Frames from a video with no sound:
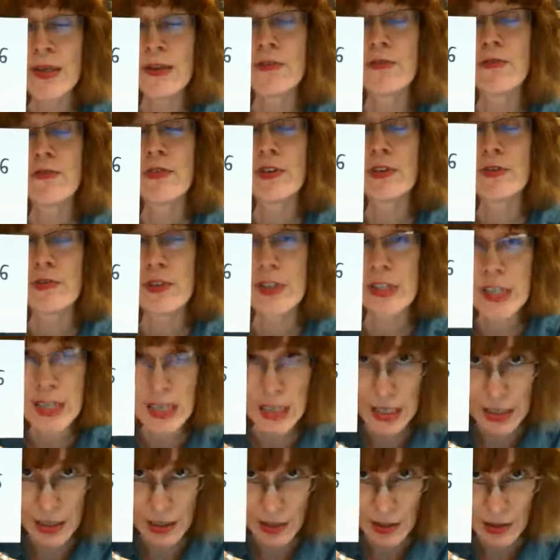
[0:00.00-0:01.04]

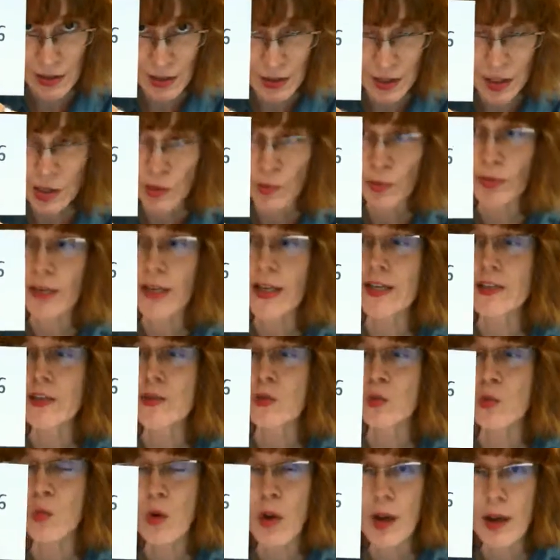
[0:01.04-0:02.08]
15, plus
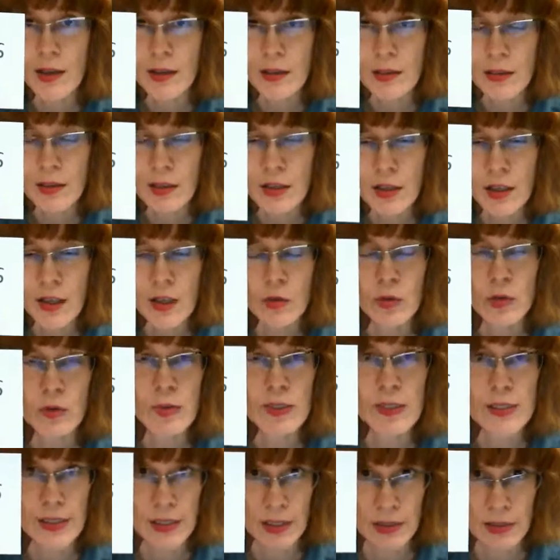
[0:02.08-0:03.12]
1 would be
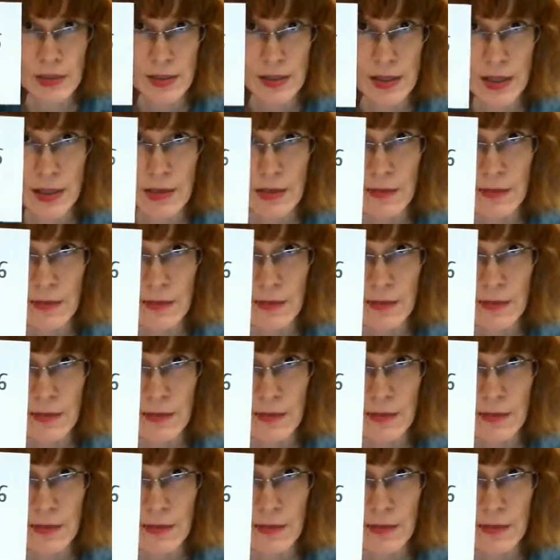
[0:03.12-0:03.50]
16.